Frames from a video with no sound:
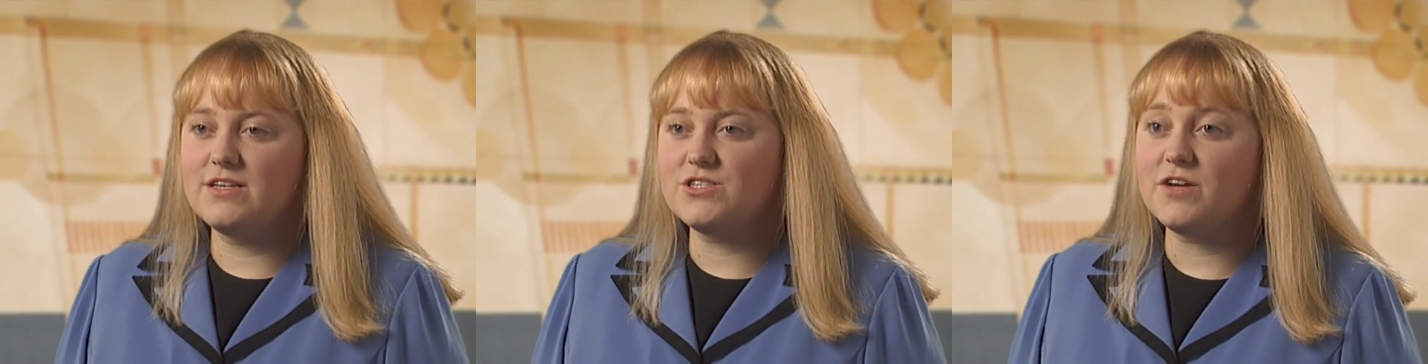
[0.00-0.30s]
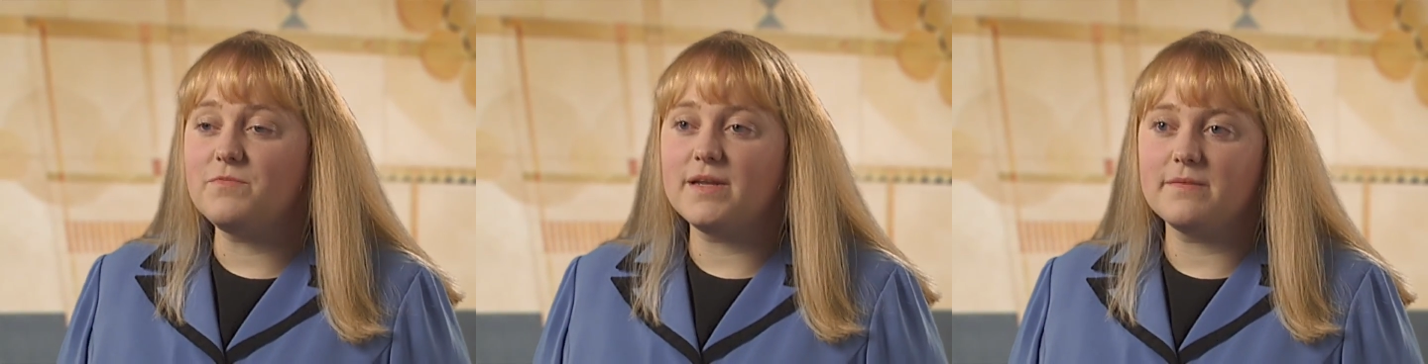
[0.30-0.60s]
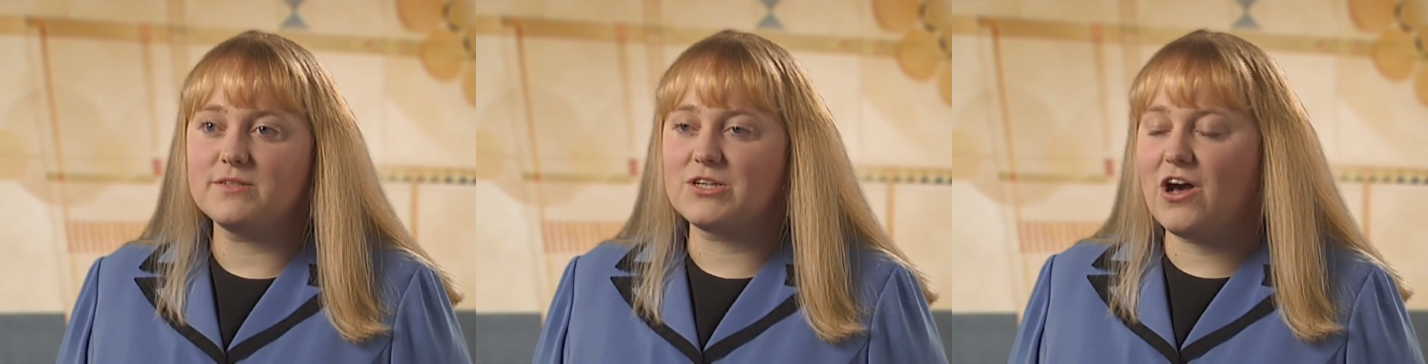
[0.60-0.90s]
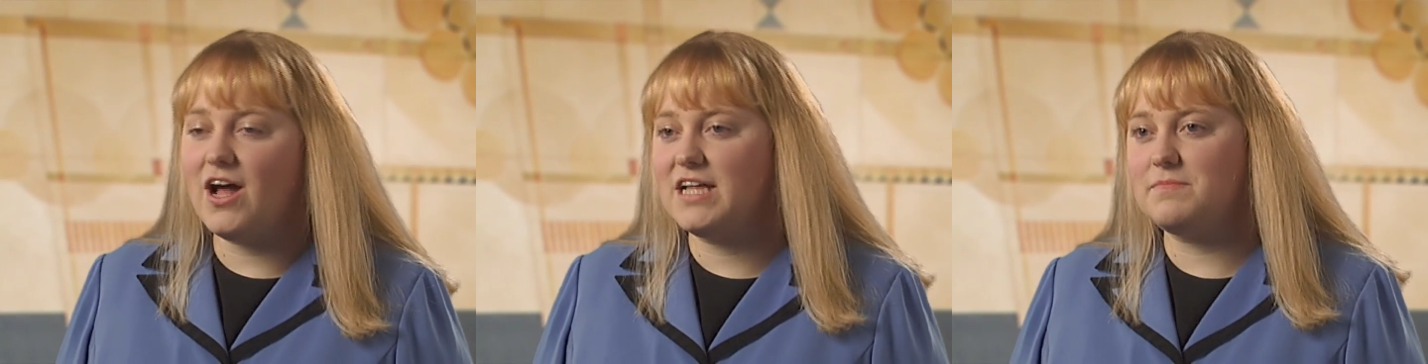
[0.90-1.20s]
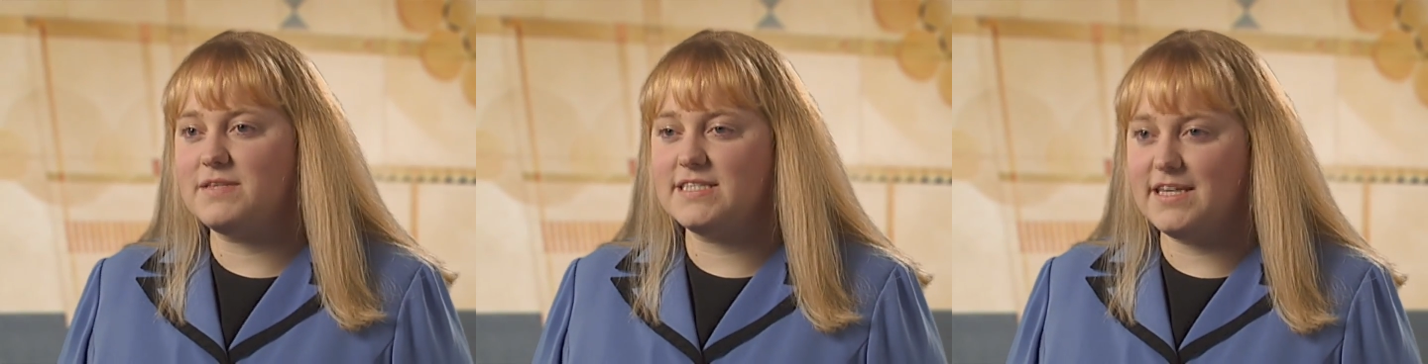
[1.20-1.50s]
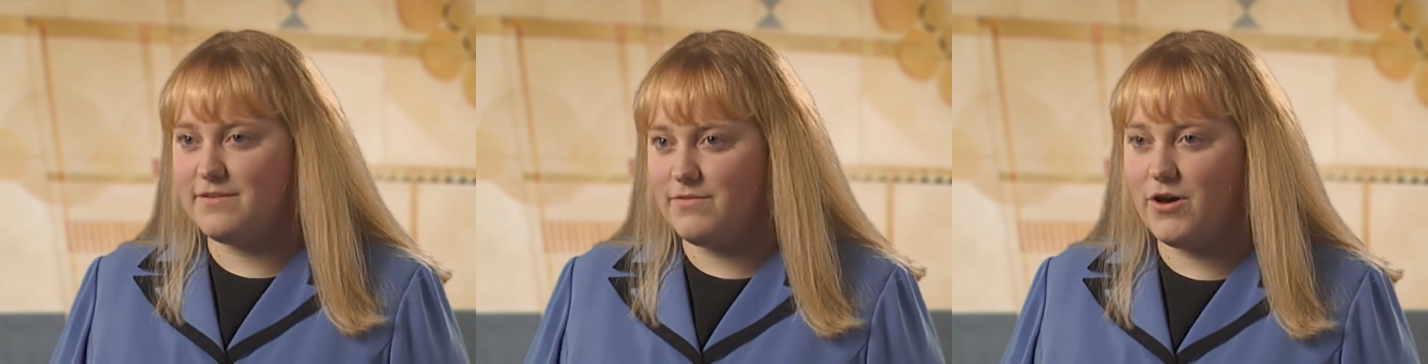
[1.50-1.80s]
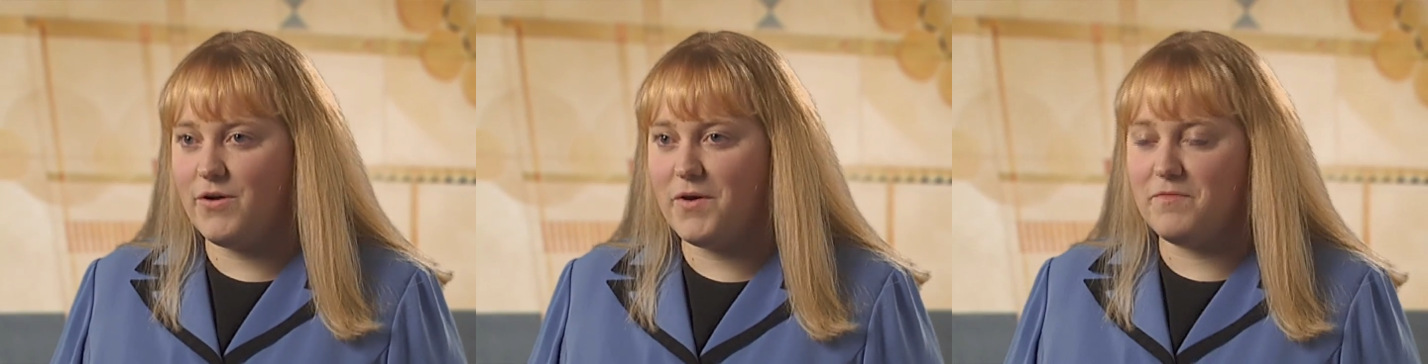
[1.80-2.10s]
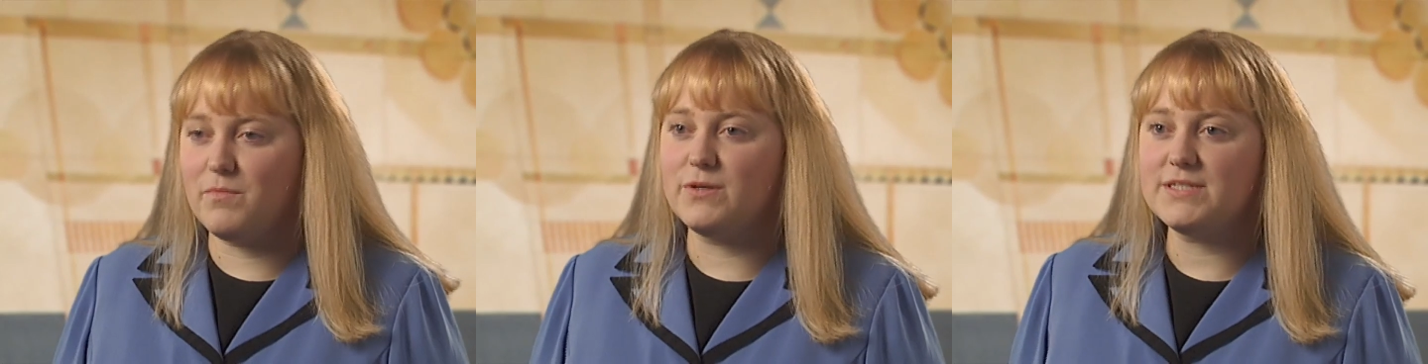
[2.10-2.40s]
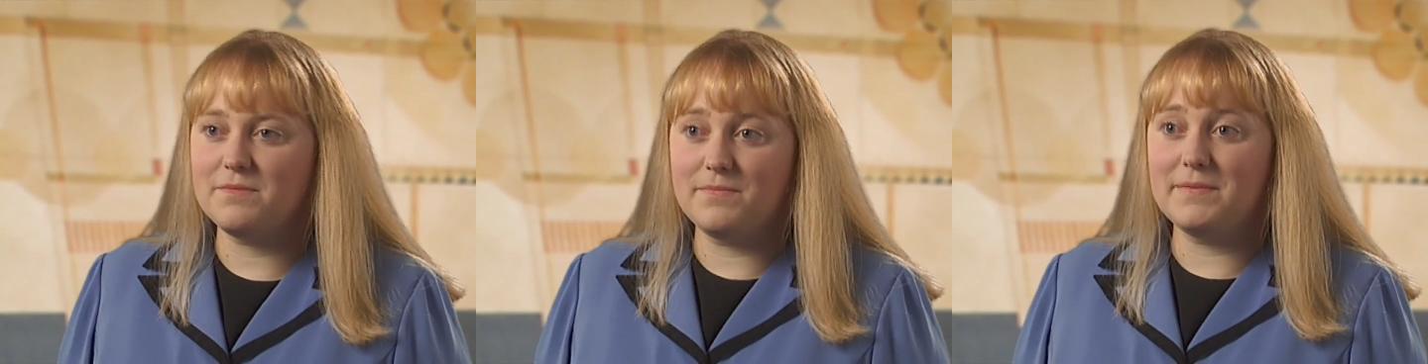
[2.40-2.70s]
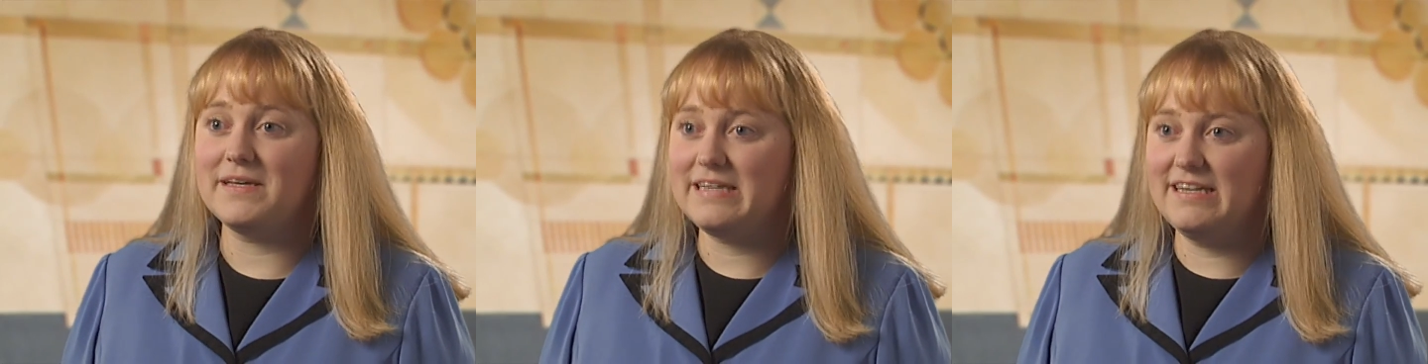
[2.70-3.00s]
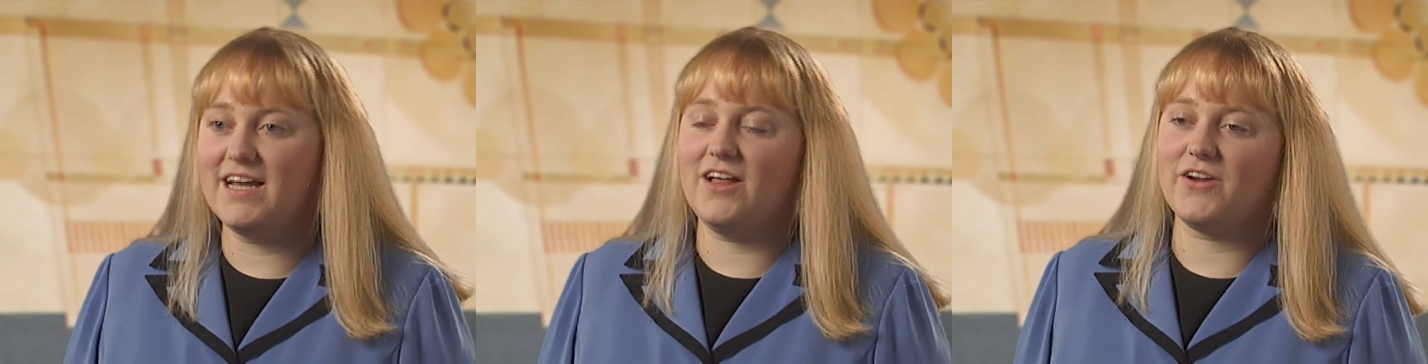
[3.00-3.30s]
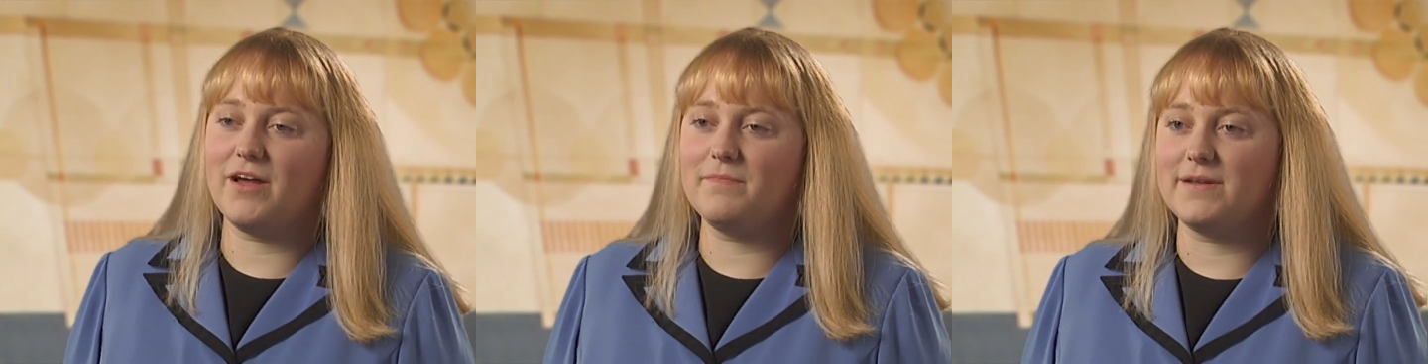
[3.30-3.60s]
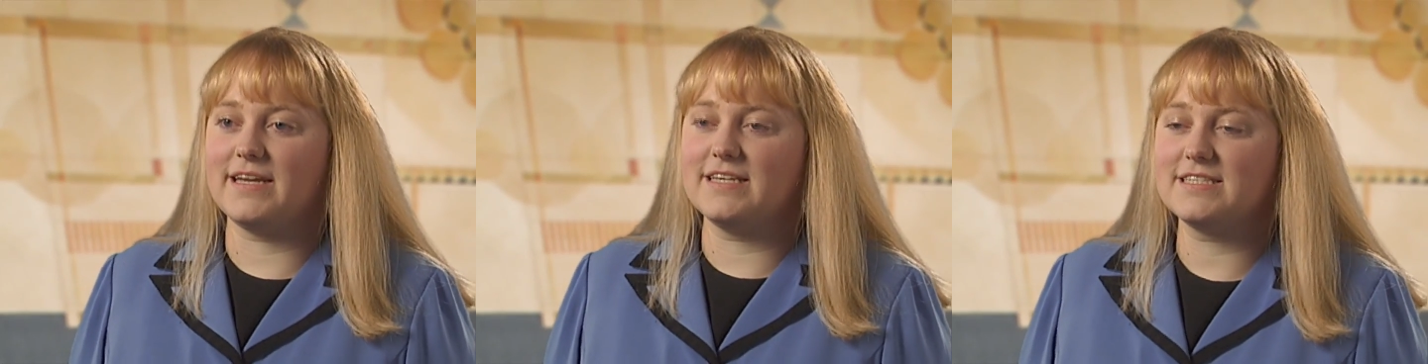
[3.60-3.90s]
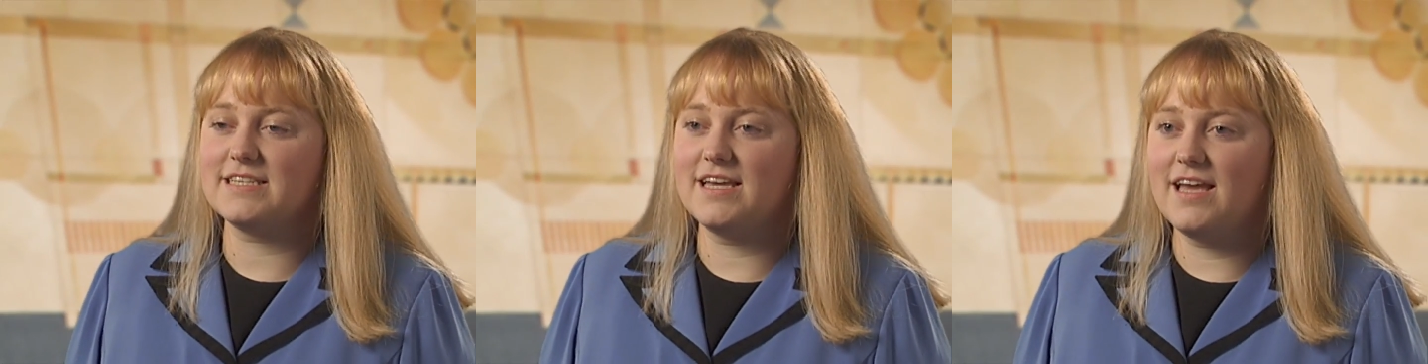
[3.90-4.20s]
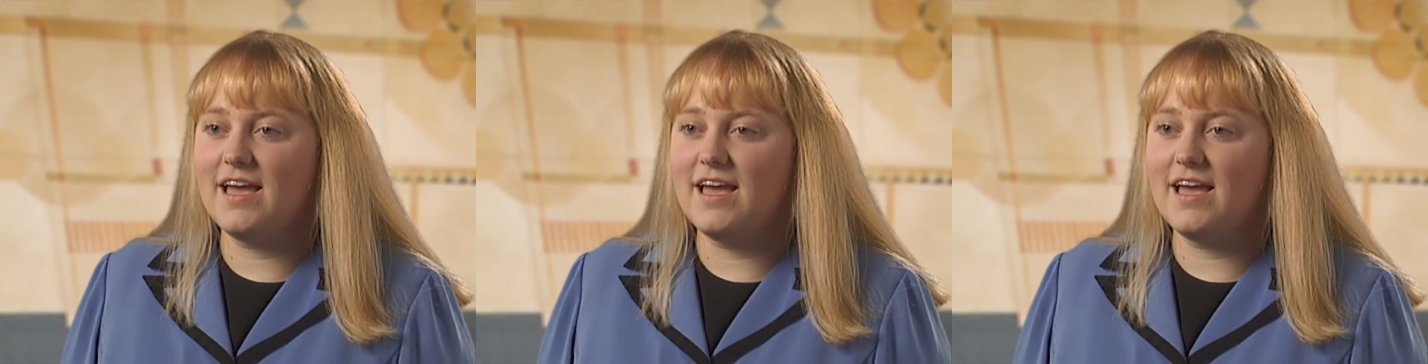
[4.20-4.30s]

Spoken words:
So I've been able to call up the CFO of multi-billion-dollar companies.